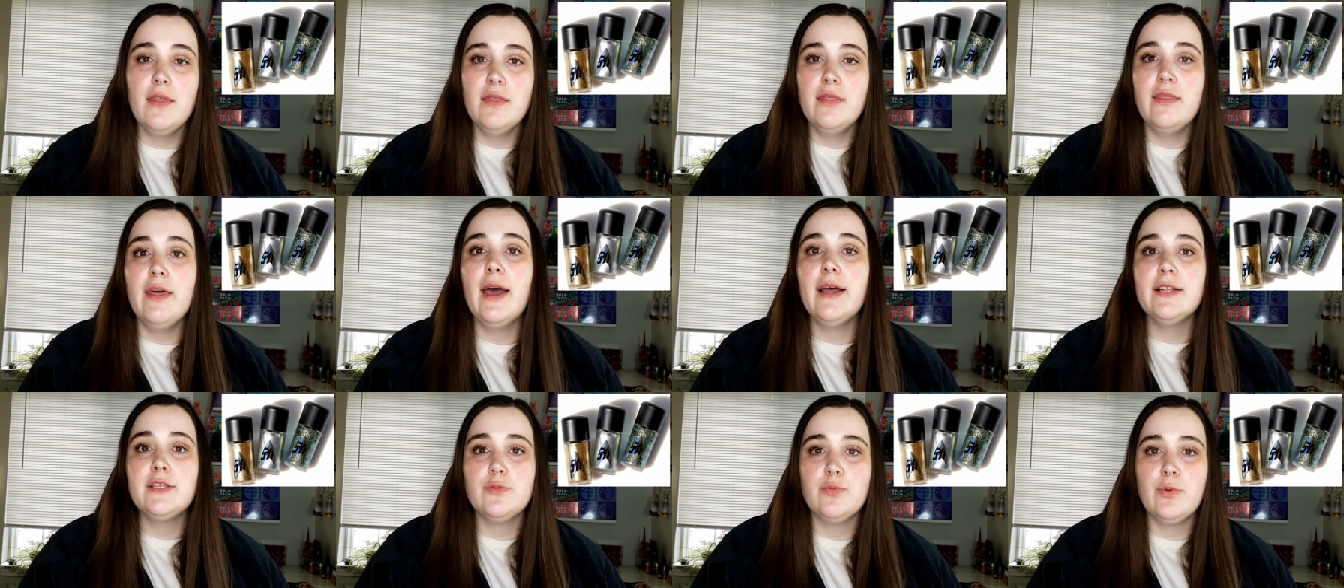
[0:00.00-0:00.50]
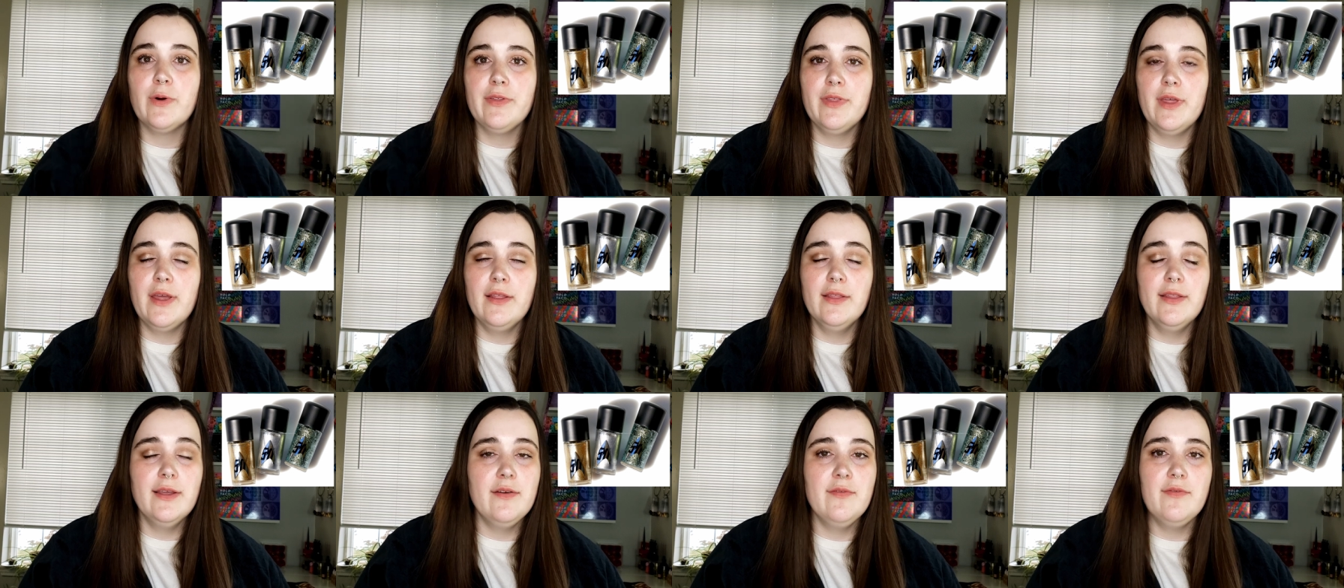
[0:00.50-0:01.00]
that's where
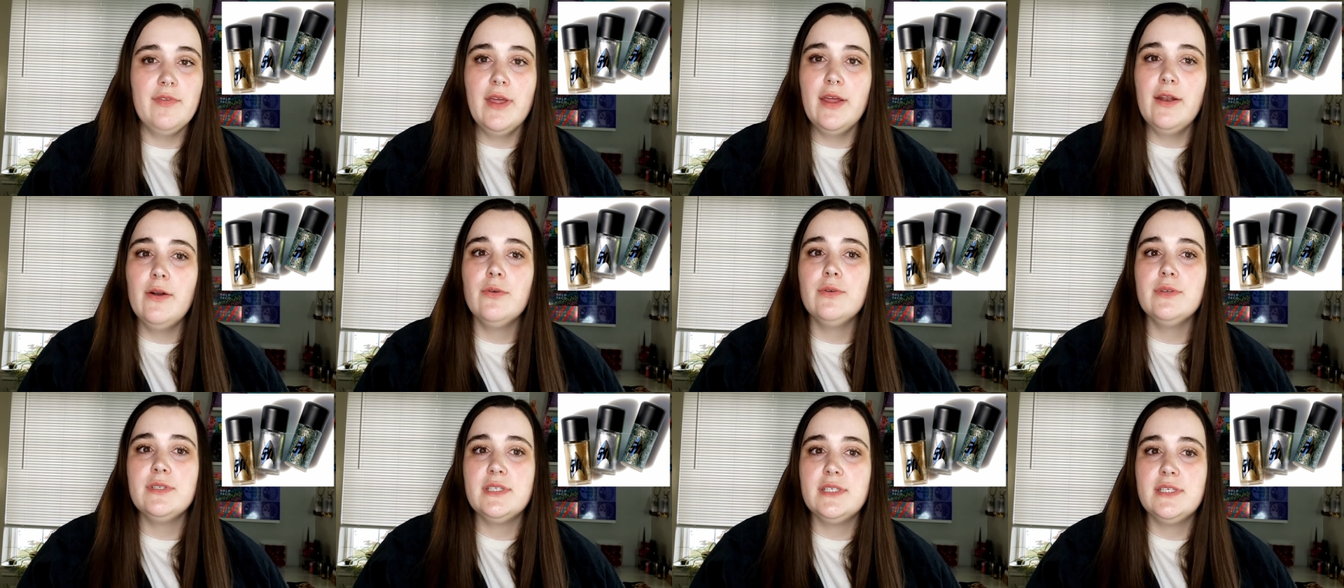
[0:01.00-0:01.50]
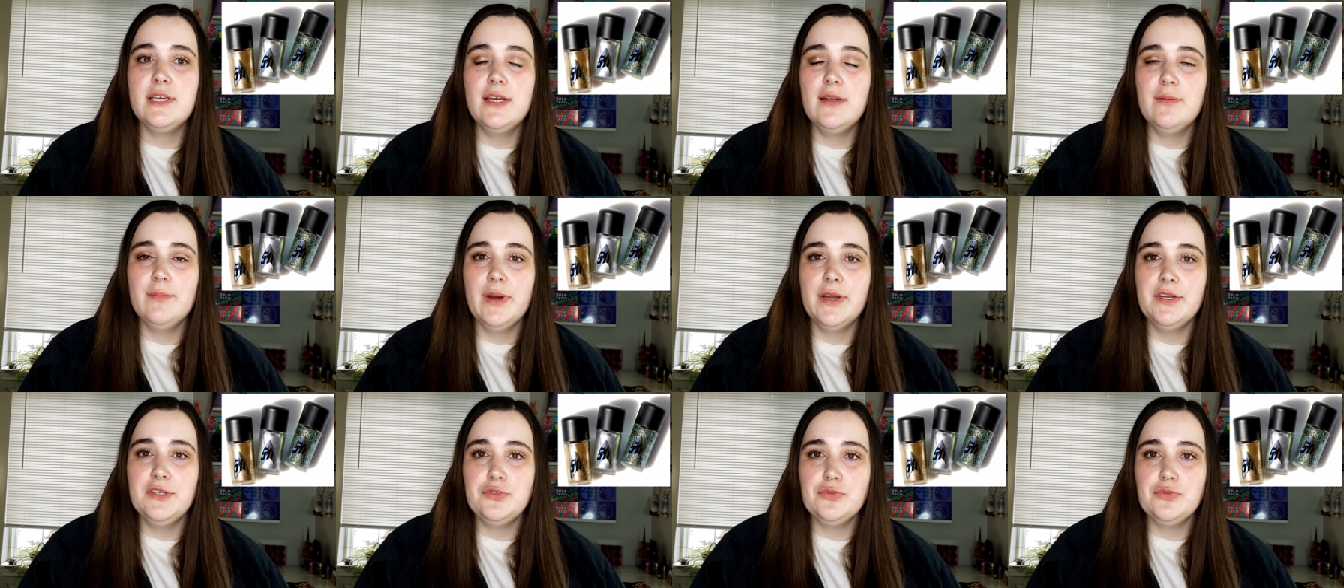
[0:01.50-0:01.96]
they live they don't sit in my